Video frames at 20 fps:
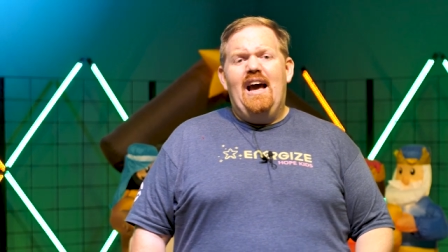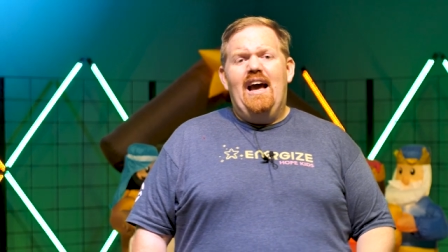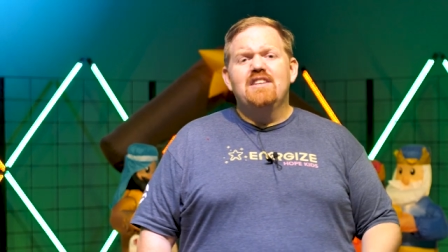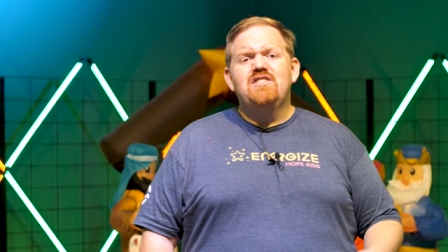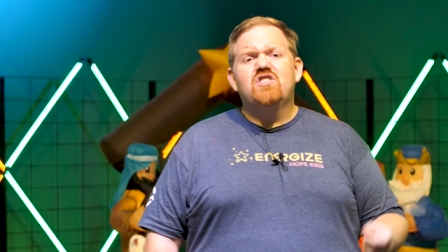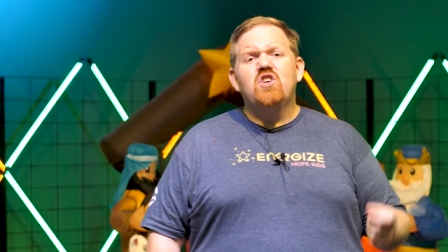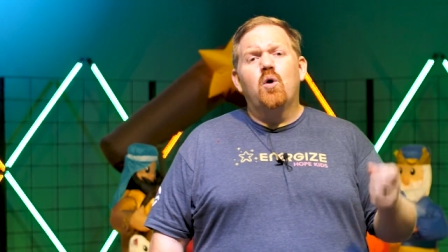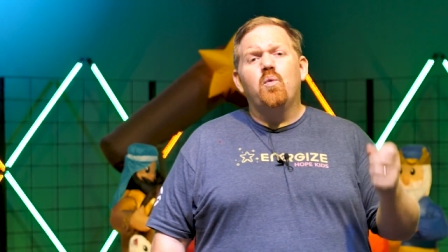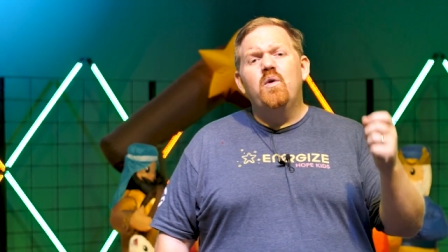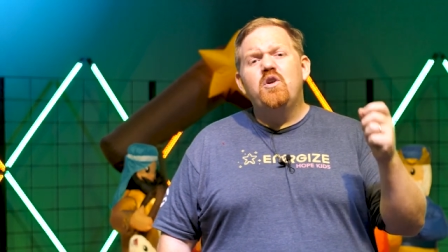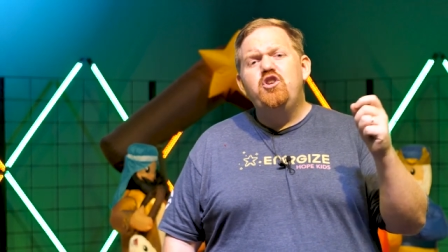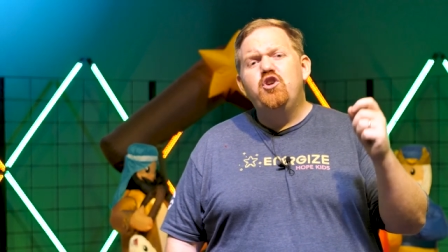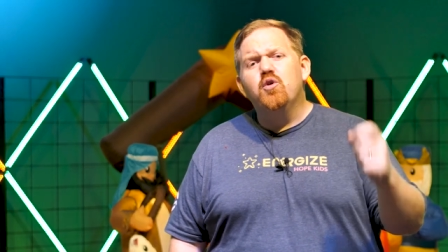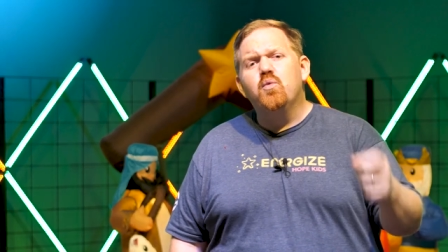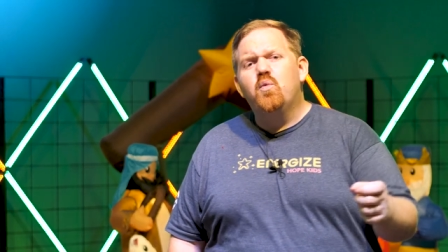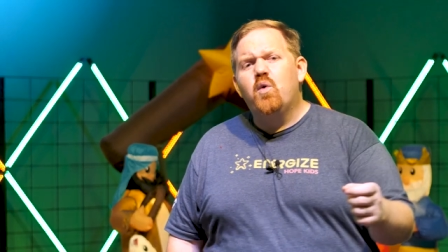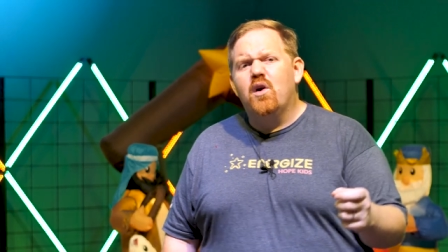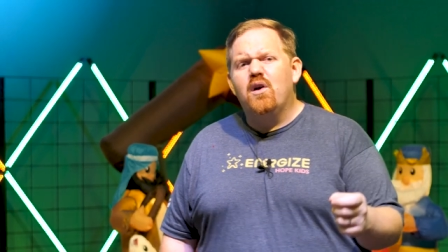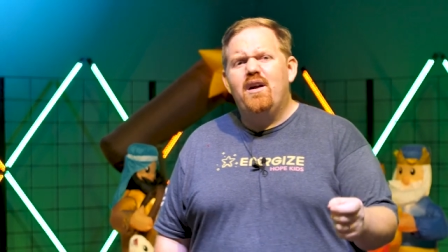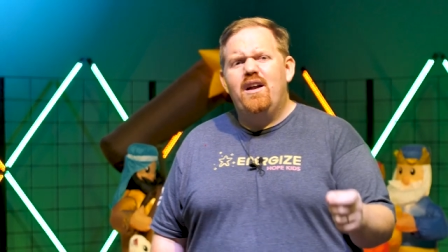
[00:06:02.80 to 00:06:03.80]
And so when you're
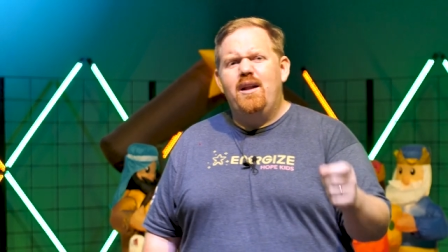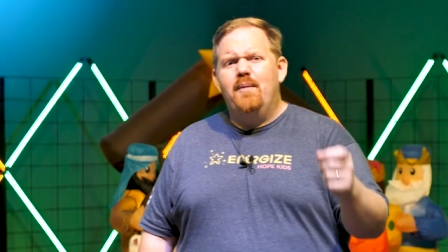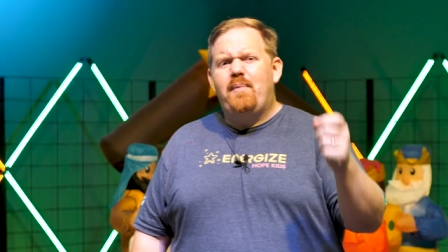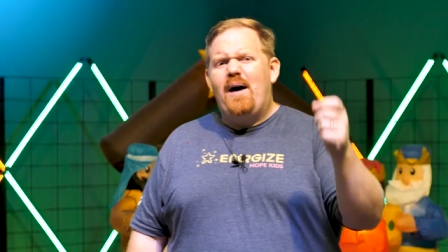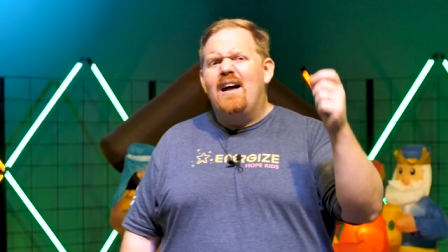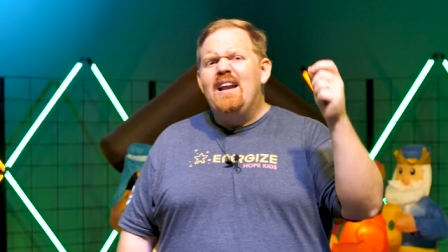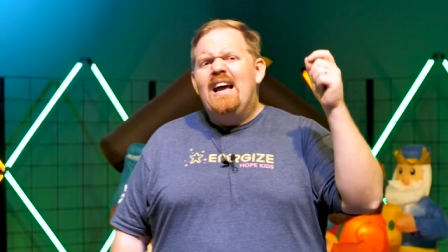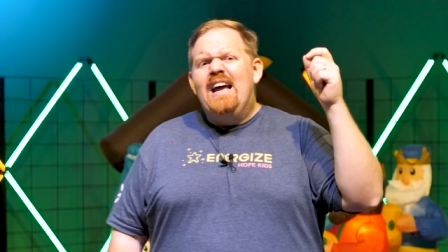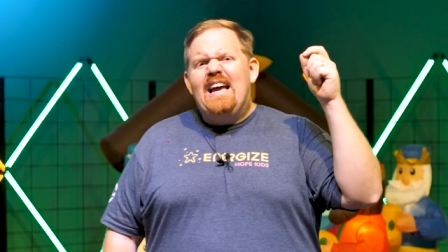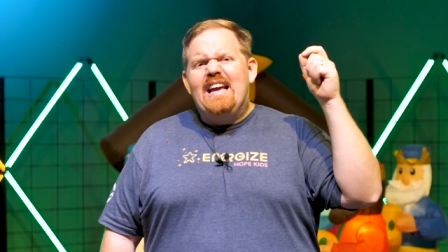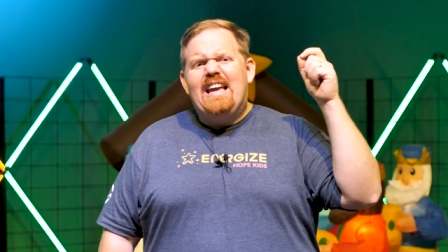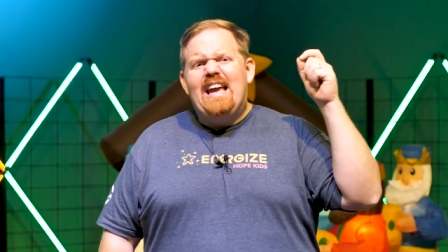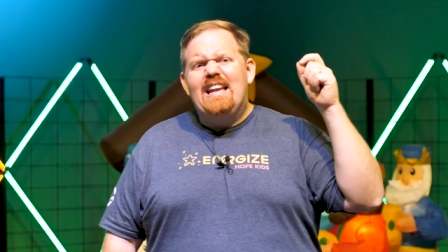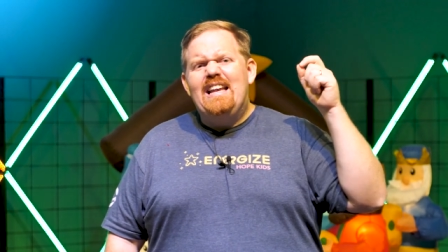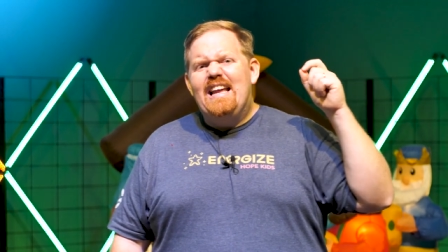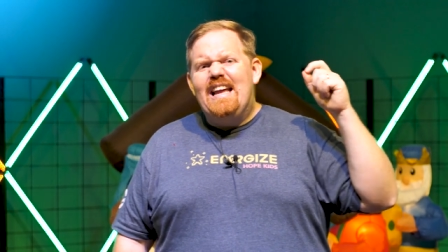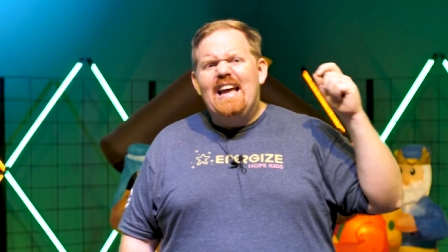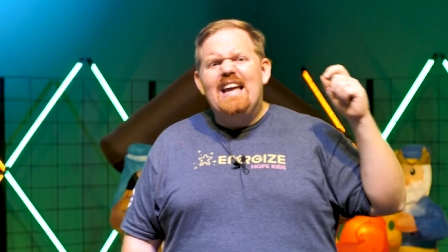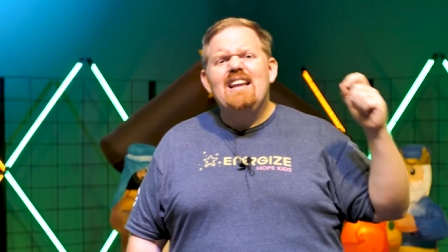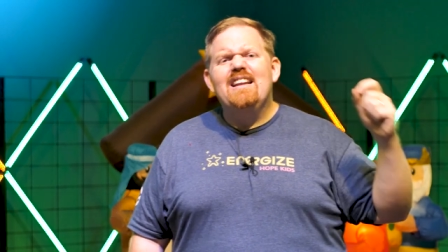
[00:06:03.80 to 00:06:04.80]
worried about,
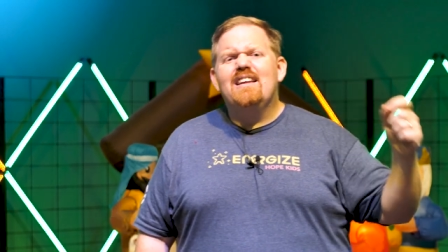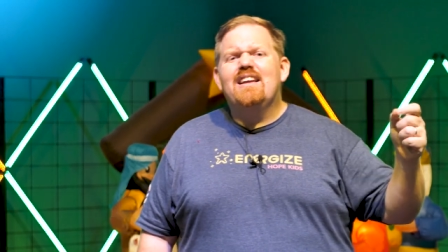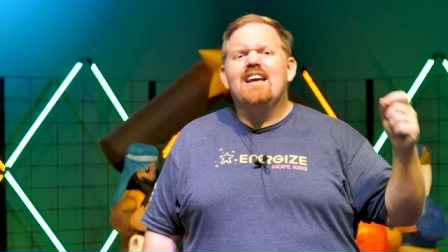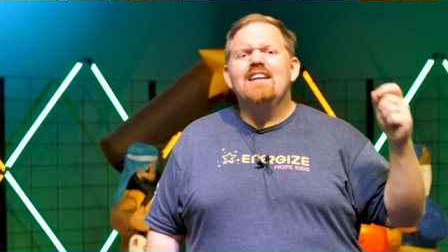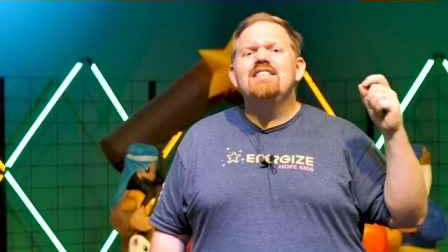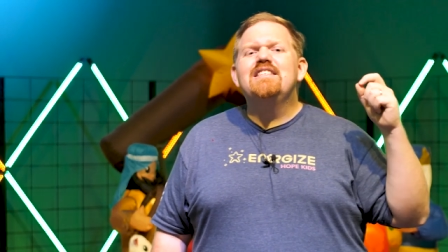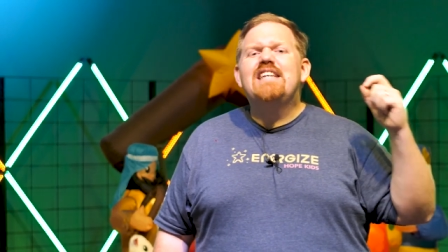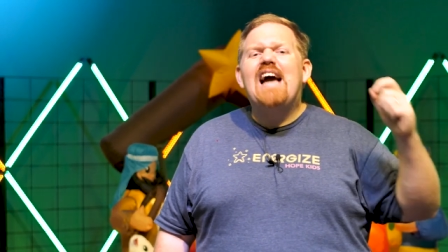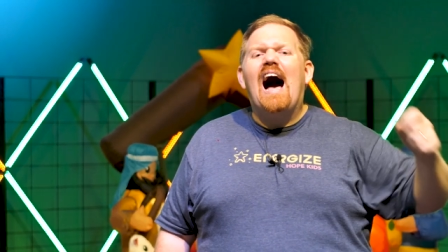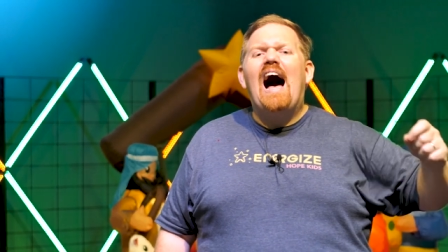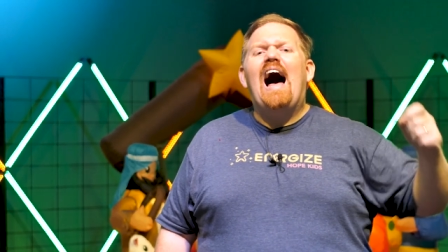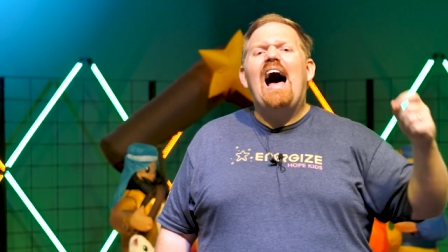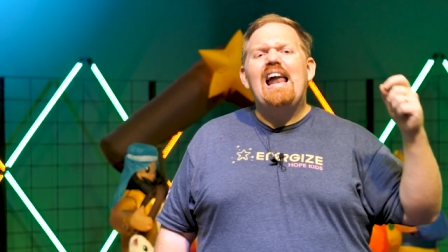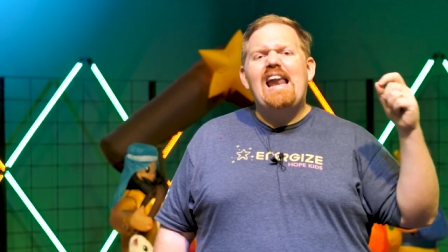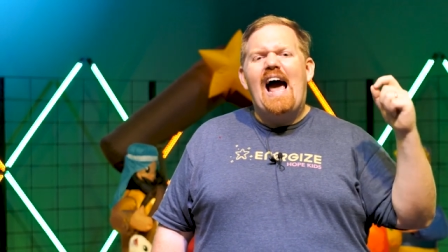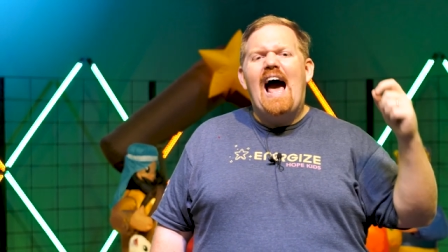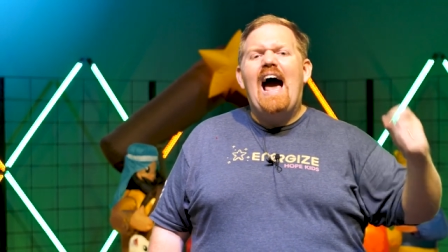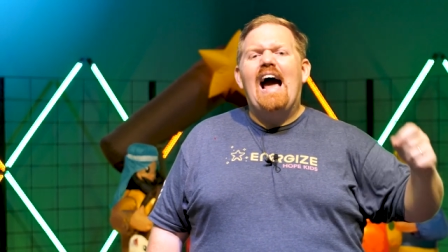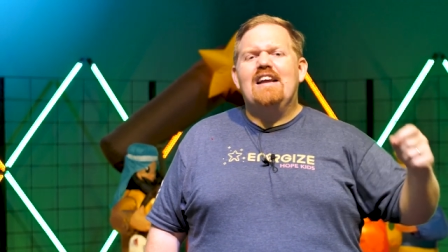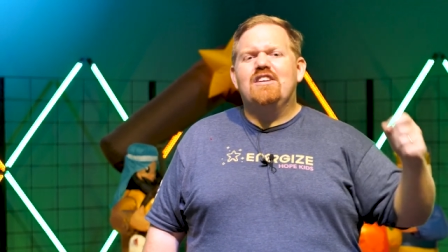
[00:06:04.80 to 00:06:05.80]
can, can
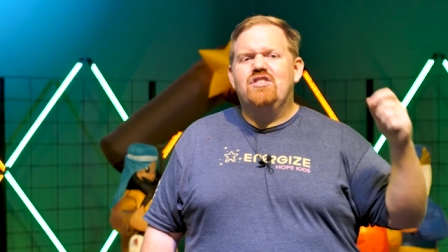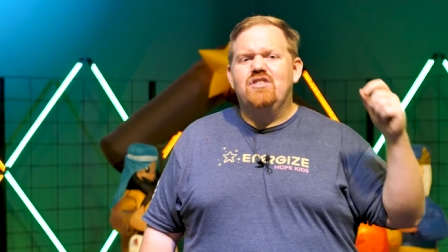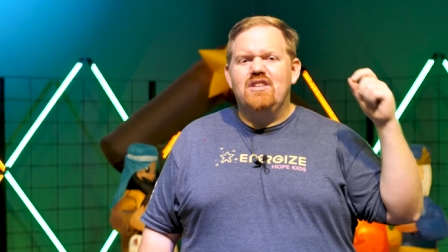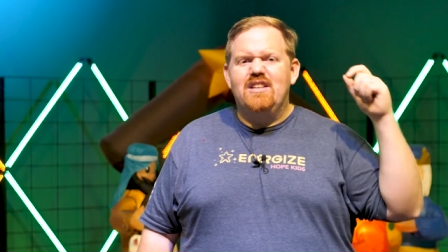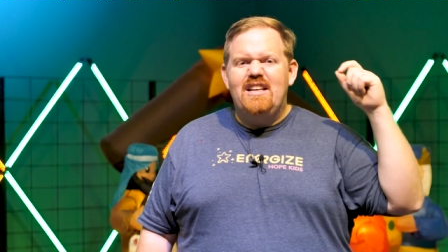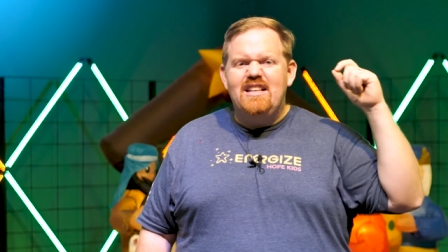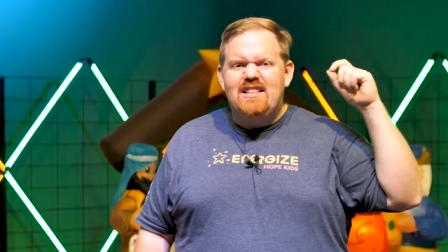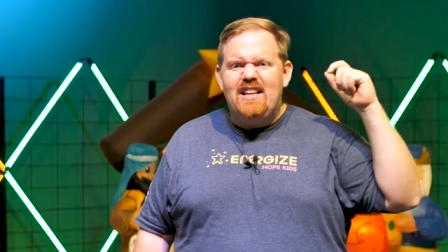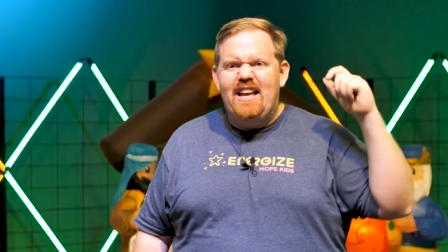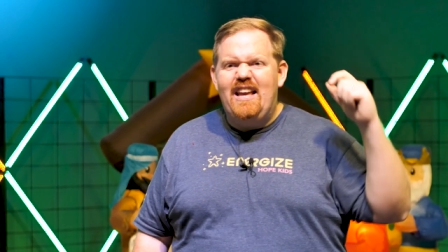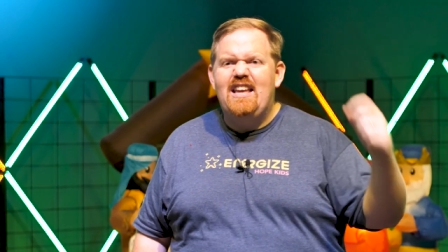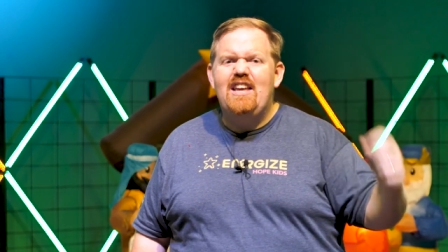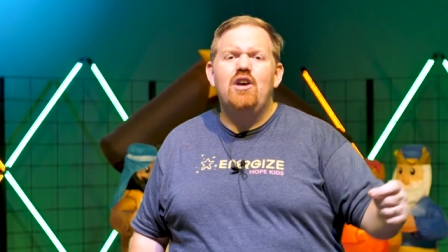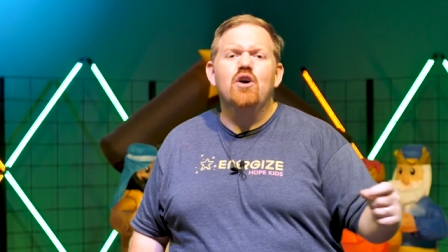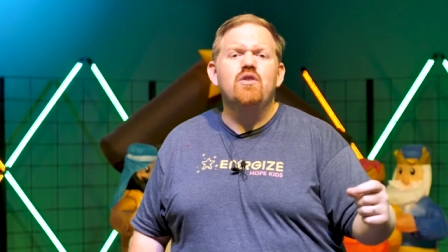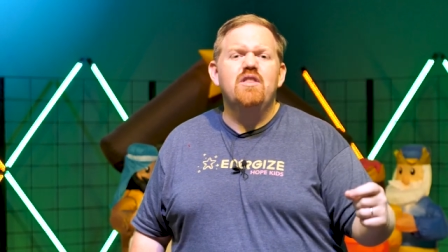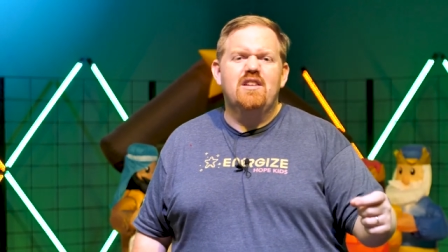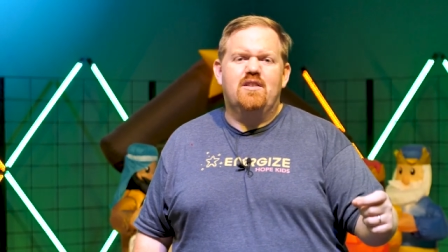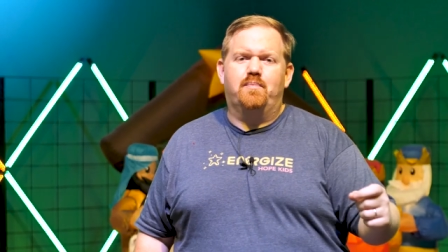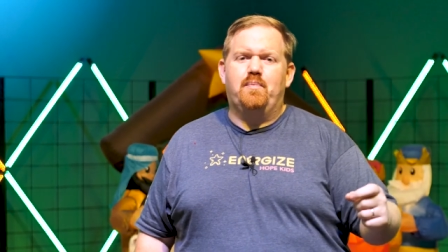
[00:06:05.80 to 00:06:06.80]
God actually
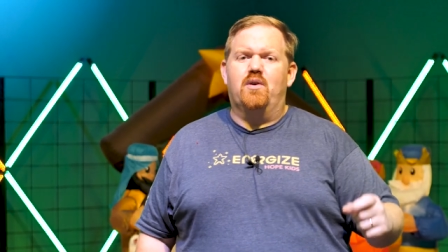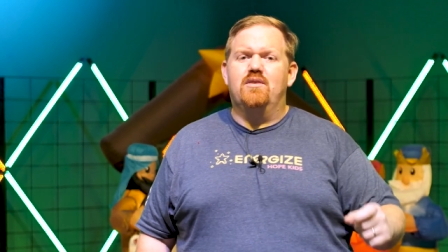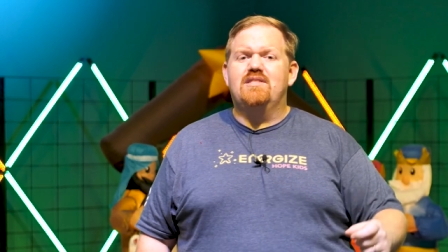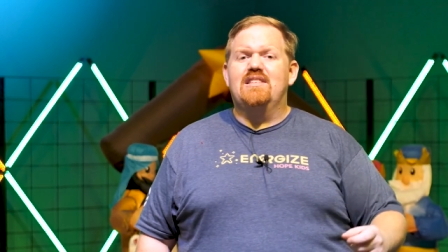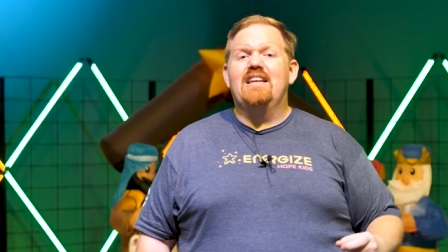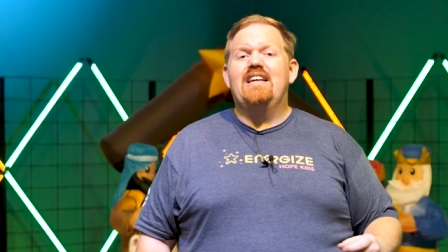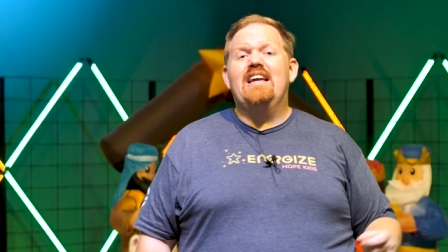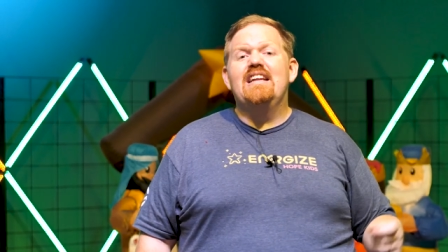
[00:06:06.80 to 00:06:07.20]
heal this person?